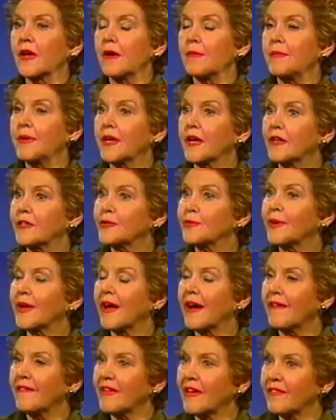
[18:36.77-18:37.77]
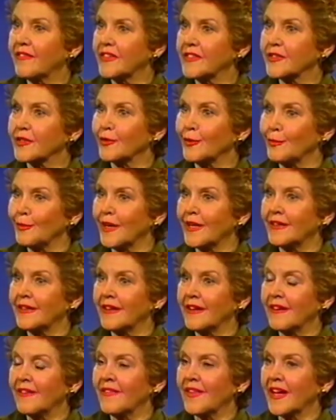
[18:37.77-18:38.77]
because we have that physical
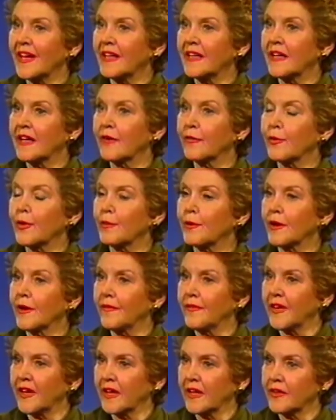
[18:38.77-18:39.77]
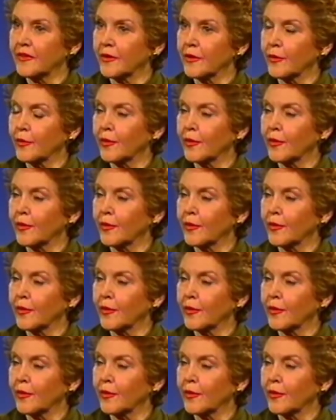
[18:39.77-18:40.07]
body than if we were on the inner,